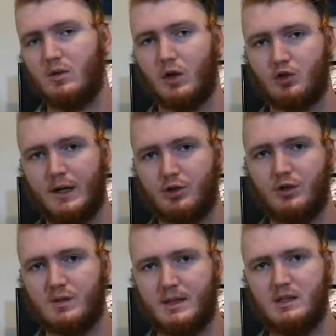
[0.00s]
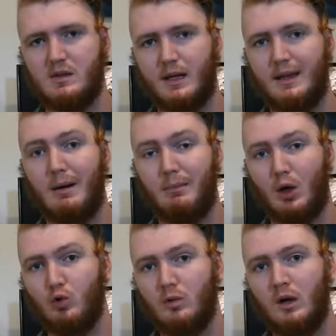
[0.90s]
or a treasured species by
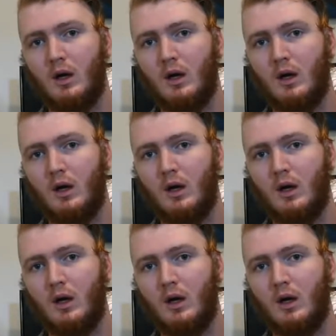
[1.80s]
Naipahu.